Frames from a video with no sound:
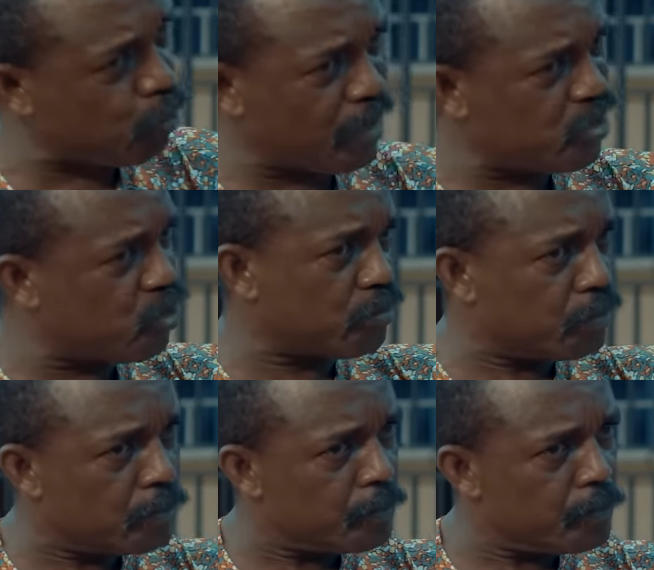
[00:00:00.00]
on my son.
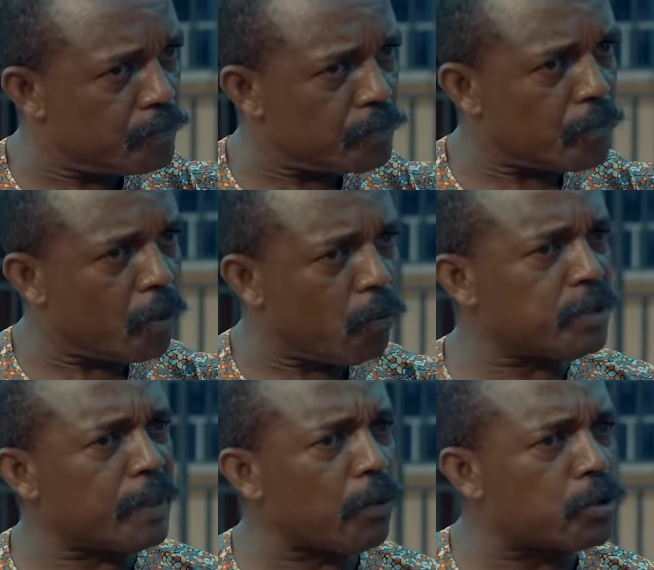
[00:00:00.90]
What's
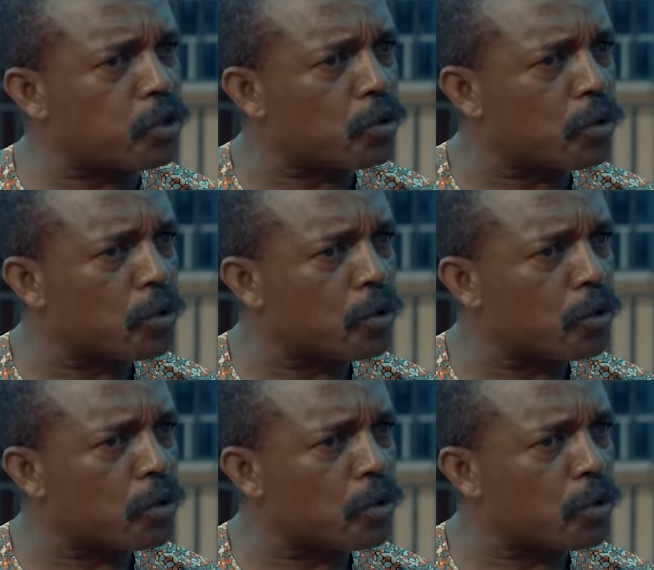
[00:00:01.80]
the matter with you?